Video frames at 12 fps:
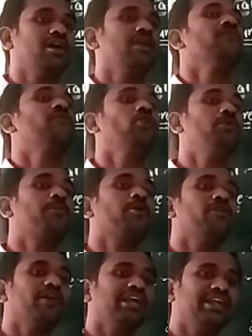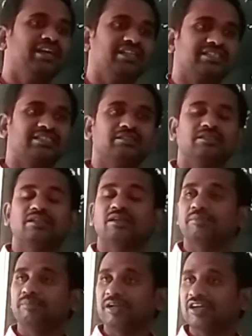food providers
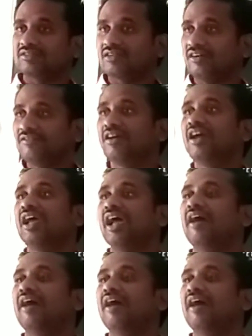because of